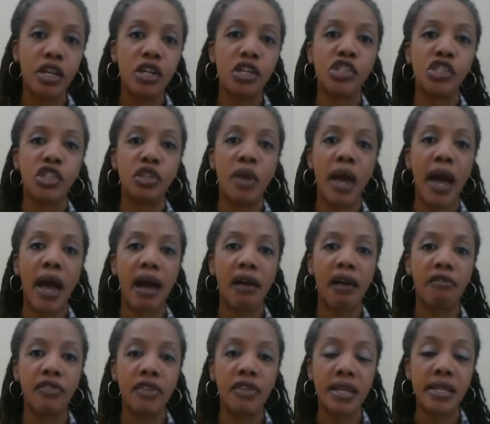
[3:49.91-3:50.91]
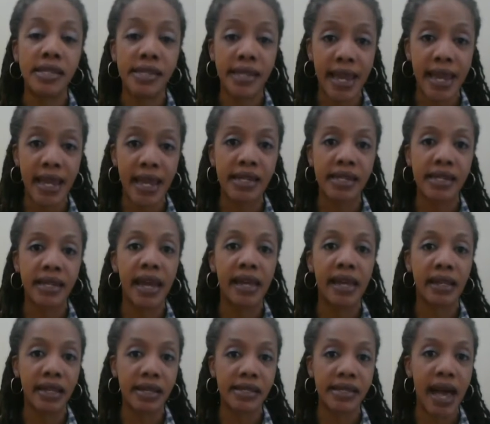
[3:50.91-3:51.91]
should have the date and
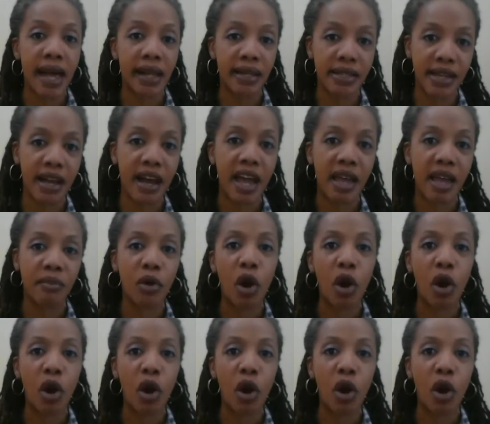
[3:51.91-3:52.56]
exact time